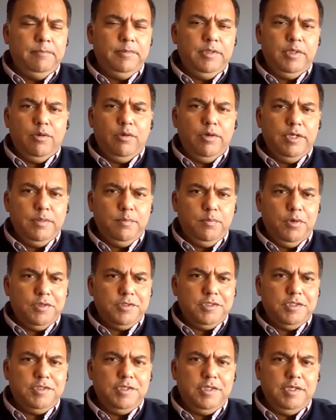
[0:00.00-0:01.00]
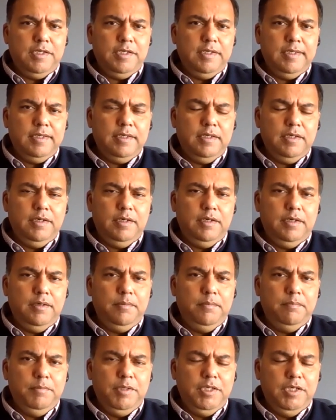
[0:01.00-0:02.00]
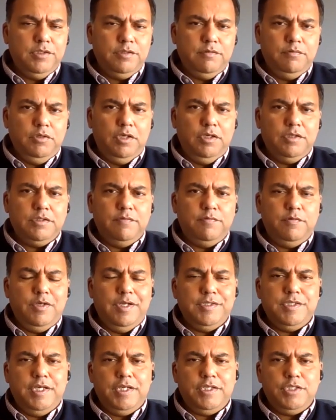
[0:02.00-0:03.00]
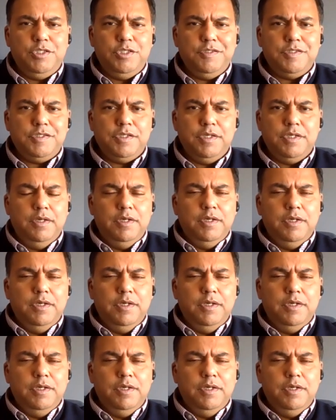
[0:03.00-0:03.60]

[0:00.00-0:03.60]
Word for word: they're already processing uh, billions hmm. of dollars of transactions.